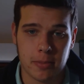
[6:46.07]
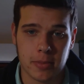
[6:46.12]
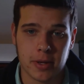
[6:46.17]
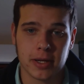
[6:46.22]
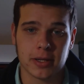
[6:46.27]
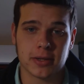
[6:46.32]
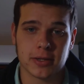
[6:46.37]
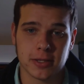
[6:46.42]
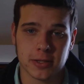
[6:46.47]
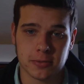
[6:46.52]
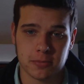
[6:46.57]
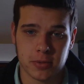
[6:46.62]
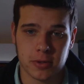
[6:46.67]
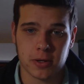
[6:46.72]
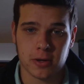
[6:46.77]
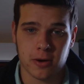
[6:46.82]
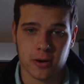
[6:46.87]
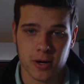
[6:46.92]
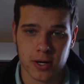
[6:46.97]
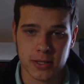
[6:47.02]
if I
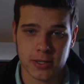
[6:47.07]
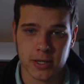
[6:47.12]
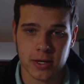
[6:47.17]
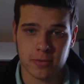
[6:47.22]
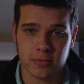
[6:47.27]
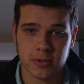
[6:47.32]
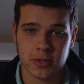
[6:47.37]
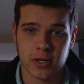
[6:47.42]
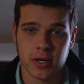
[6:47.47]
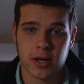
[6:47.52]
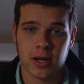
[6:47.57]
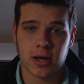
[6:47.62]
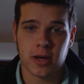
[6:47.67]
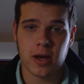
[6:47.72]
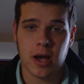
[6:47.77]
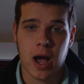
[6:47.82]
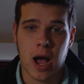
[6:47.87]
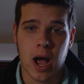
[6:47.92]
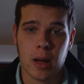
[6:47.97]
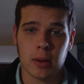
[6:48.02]
make this PR
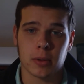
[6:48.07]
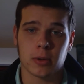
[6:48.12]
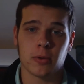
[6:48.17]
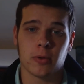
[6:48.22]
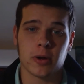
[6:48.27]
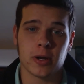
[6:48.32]
attempt,